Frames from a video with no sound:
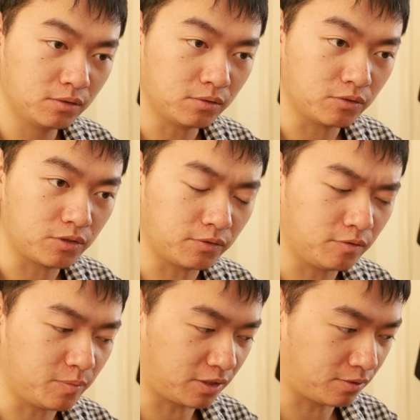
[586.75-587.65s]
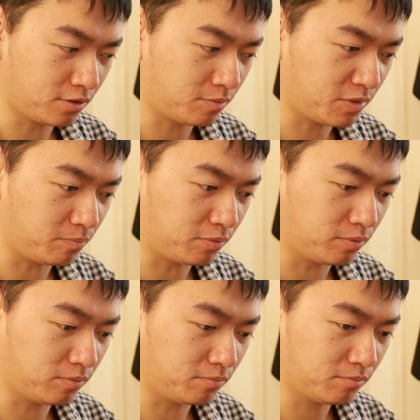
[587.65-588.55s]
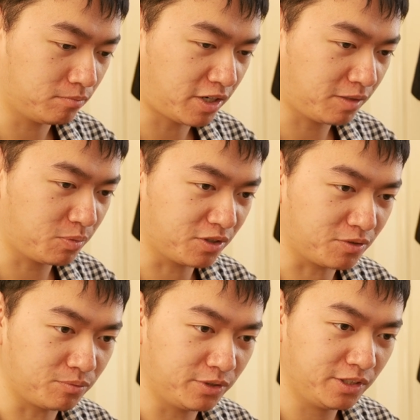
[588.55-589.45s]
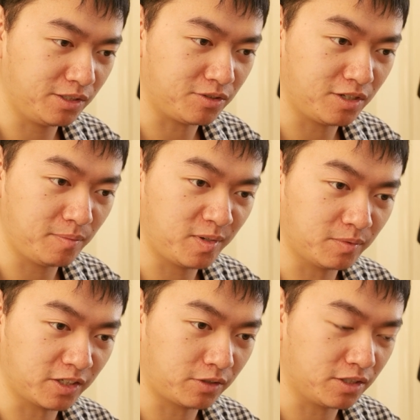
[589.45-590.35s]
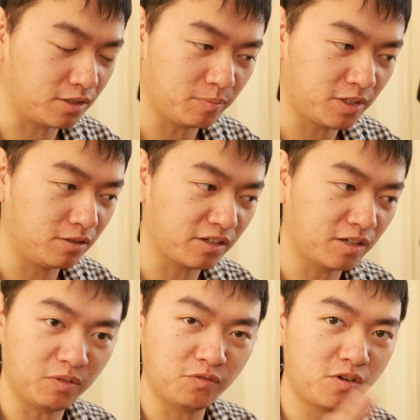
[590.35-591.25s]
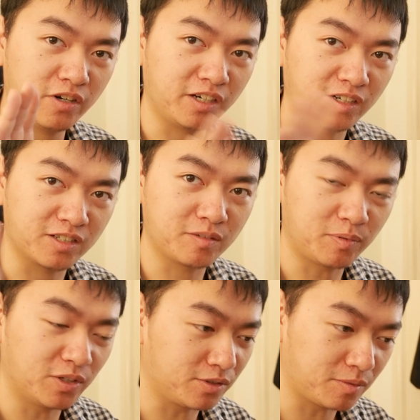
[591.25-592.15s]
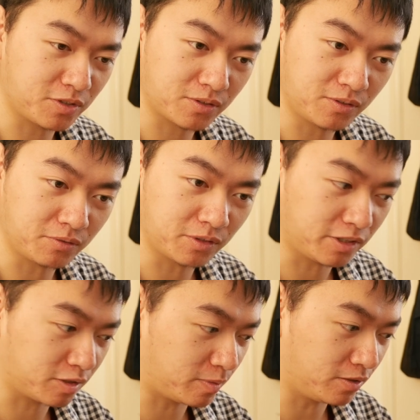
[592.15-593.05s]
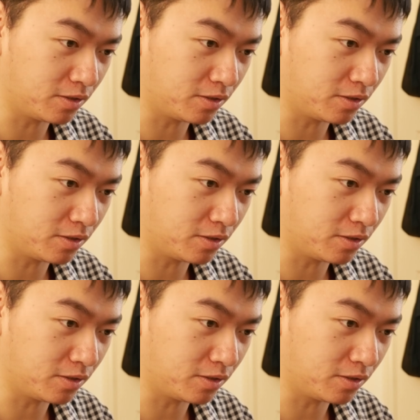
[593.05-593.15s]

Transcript: to try, oh my god, my MacBook is really steaming up like crazy, but okay, before it explodes, I'm just going to quickly explain